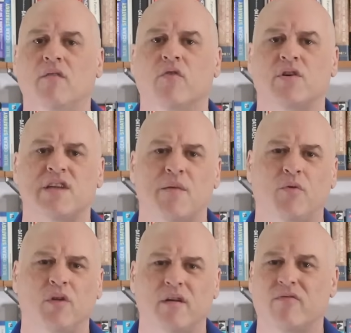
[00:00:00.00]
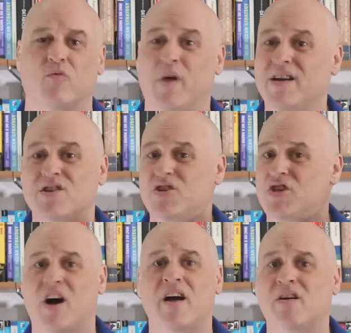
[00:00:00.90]
For example, if raise a
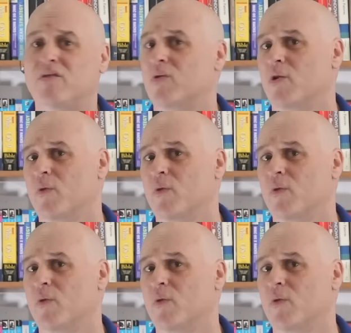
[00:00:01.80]
child or